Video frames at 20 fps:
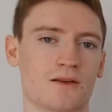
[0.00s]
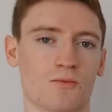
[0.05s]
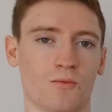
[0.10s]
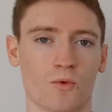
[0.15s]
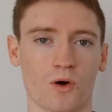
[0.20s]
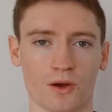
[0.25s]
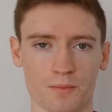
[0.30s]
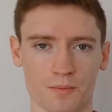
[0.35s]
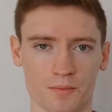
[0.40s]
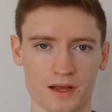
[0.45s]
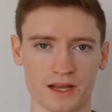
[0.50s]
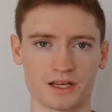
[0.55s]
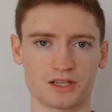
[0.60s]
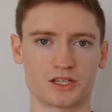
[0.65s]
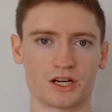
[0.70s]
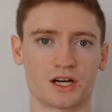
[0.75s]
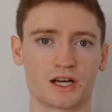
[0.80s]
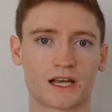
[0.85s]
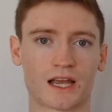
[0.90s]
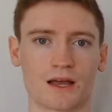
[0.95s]
one big
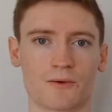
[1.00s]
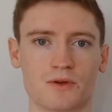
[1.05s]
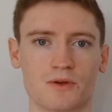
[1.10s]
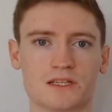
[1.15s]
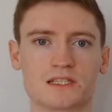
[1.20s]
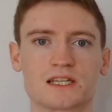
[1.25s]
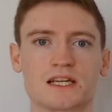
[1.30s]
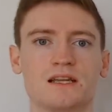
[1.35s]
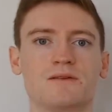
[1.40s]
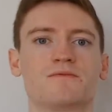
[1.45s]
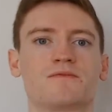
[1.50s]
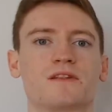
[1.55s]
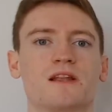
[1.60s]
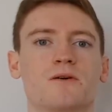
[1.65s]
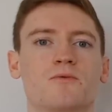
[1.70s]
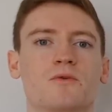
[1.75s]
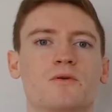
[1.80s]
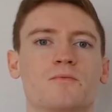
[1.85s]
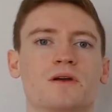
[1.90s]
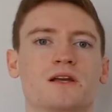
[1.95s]
chunk and we sleep for
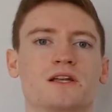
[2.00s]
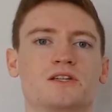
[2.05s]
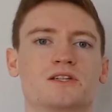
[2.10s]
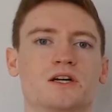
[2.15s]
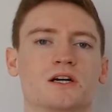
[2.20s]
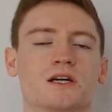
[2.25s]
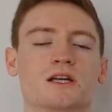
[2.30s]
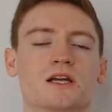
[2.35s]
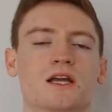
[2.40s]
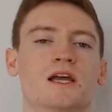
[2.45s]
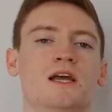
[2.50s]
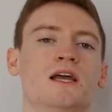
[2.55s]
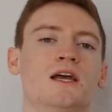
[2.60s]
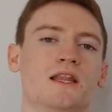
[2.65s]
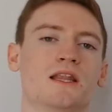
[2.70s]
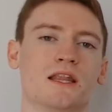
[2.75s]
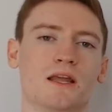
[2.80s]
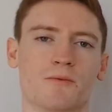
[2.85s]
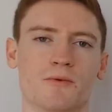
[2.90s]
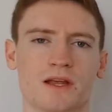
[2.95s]
that one big chunk.
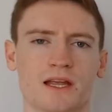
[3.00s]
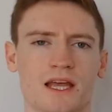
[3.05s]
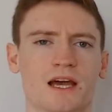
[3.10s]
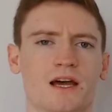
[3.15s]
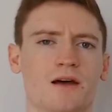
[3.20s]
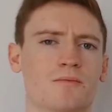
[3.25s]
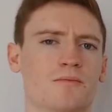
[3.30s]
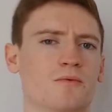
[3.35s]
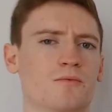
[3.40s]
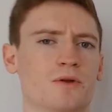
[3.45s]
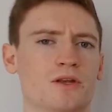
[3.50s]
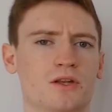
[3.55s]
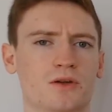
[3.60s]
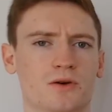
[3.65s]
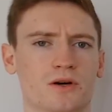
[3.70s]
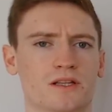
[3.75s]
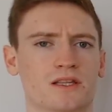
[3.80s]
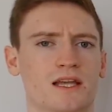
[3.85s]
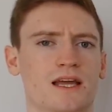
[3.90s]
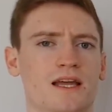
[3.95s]
Then we get up and we do
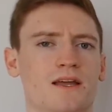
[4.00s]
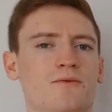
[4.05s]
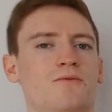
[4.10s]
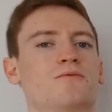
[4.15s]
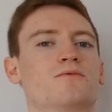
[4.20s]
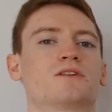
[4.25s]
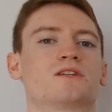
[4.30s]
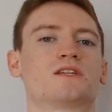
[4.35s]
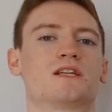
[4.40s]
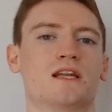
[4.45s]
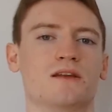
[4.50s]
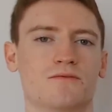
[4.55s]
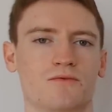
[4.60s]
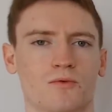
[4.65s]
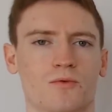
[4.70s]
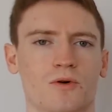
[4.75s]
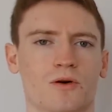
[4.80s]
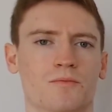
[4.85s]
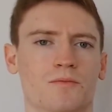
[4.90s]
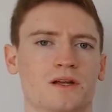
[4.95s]
our day, sleep
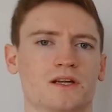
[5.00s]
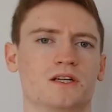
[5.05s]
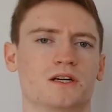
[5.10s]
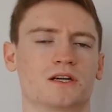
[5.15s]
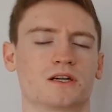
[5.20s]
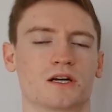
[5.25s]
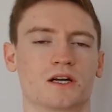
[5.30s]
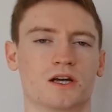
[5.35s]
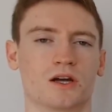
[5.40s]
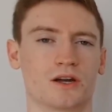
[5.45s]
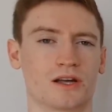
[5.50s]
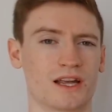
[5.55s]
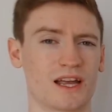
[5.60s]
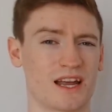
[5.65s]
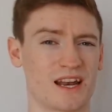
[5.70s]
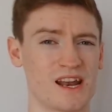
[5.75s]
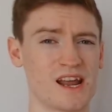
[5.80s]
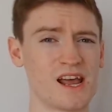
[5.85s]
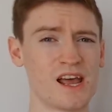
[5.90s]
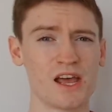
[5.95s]
for one big chunk and go
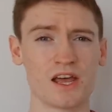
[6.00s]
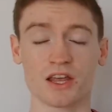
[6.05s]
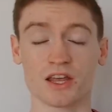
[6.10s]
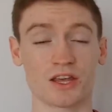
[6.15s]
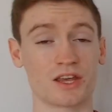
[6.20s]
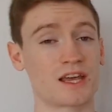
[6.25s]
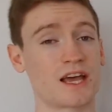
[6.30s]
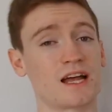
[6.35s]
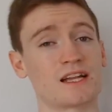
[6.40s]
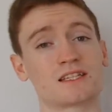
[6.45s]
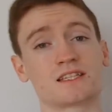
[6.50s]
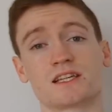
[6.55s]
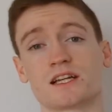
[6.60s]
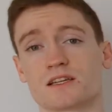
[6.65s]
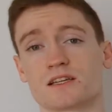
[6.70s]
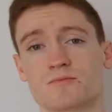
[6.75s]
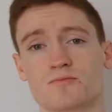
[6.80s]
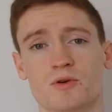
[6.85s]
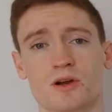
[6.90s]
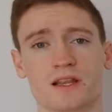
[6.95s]
again. You can
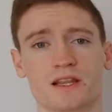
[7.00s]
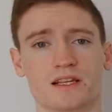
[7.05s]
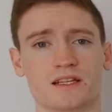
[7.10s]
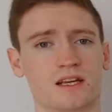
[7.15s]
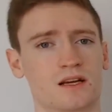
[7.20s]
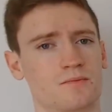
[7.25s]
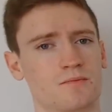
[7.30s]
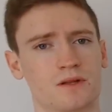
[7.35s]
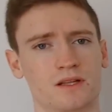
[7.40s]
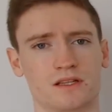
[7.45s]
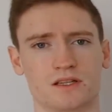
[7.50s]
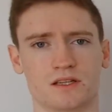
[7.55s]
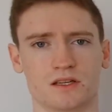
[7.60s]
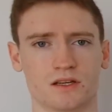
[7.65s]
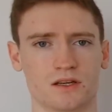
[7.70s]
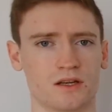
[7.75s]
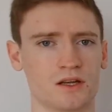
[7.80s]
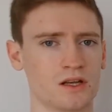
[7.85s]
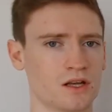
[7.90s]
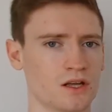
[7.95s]
start to break this up
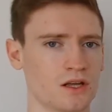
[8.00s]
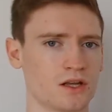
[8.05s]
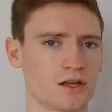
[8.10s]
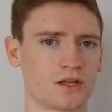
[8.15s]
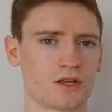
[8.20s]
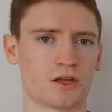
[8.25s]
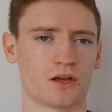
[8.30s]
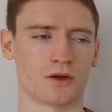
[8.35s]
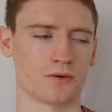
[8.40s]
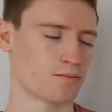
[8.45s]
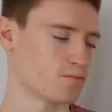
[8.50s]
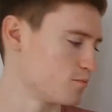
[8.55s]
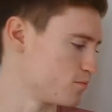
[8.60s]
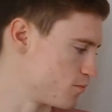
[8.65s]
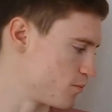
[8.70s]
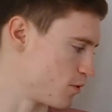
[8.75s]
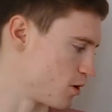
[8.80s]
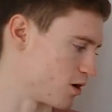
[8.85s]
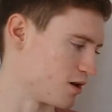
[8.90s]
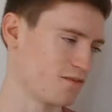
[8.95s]
into
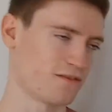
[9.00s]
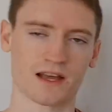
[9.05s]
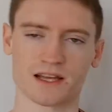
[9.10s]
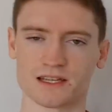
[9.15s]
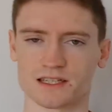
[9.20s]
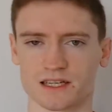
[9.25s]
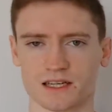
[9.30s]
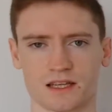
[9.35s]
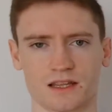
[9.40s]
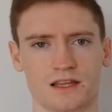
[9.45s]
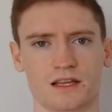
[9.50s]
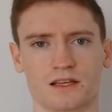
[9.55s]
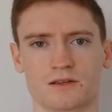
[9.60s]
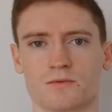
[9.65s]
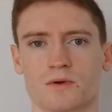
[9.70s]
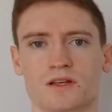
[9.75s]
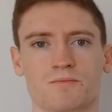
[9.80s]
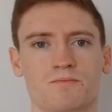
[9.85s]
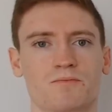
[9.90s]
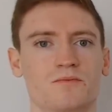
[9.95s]
polyphasic and things
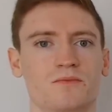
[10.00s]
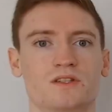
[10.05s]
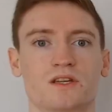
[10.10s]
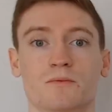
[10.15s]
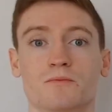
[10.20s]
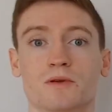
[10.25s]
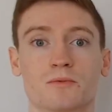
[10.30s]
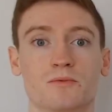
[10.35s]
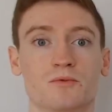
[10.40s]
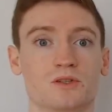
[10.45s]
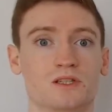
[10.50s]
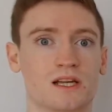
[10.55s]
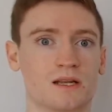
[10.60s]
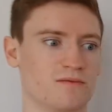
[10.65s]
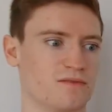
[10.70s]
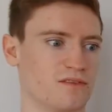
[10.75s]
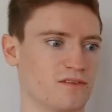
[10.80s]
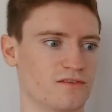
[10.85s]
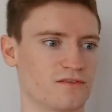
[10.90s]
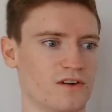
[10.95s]
where some people
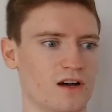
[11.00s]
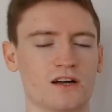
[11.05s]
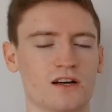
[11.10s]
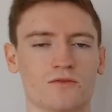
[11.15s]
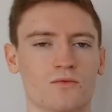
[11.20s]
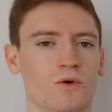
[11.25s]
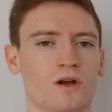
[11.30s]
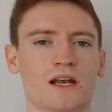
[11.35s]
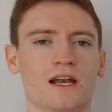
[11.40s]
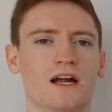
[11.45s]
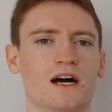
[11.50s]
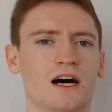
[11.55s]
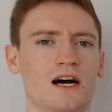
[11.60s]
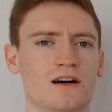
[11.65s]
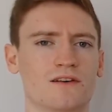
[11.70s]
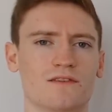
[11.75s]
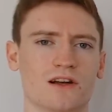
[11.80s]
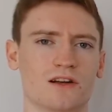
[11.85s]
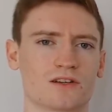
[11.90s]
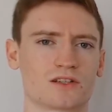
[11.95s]
sleep for
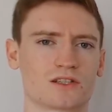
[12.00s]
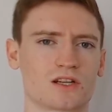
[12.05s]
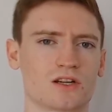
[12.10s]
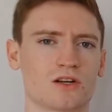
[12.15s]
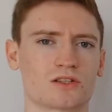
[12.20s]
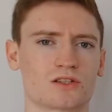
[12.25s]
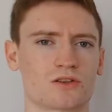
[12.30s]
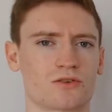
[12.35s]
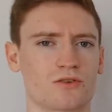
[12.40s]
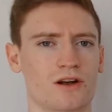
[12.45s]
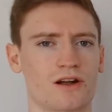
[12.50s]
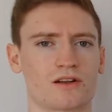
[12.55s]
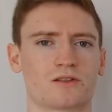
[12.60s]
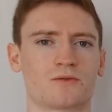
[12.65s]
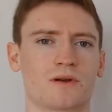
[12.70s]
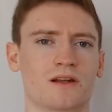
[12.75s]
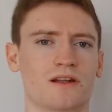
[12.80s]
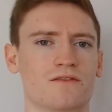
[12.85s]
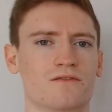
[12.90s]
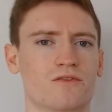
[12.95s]
1.5 hour slots throughout a
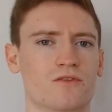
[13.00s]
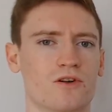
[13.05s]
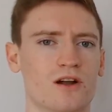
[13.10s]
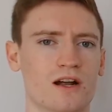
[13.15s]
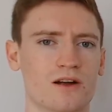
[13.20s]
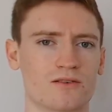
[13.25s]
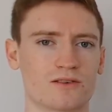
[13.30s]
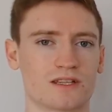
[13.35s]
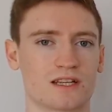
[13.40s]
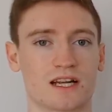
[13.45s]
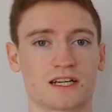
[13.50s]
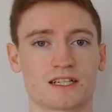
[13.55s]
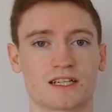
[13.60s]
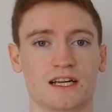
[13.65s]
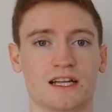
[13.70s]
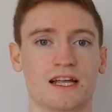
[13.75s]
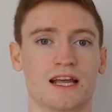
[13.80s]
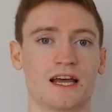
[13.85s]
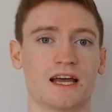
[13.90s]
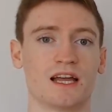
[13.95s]
24 hours and
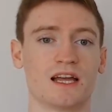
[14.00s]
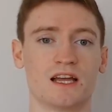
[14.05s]
actually get